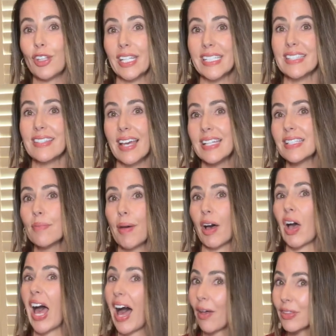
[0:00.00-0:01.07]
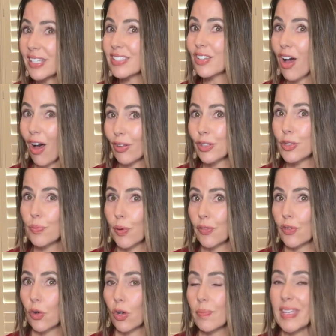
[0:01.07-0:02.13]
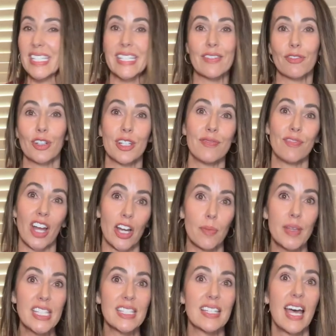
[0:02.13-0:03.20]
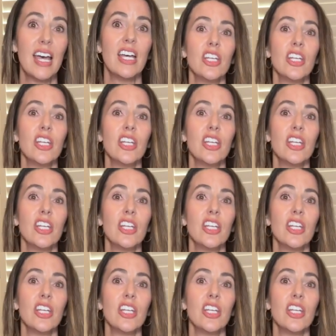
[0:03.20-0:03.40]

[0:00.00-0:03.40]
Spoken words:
insights about how these collars perform in different environments.